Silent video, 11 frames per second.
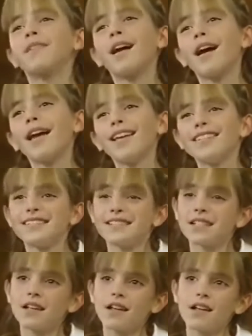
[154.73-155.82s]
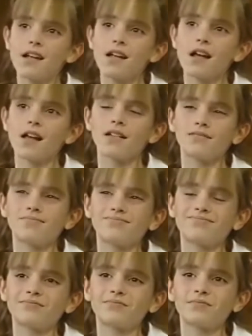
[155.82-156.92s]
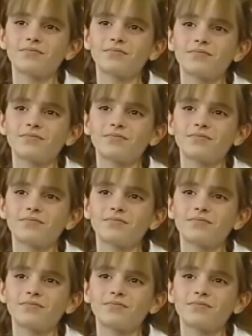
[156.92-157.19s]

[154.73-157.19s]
This person isn't speaking.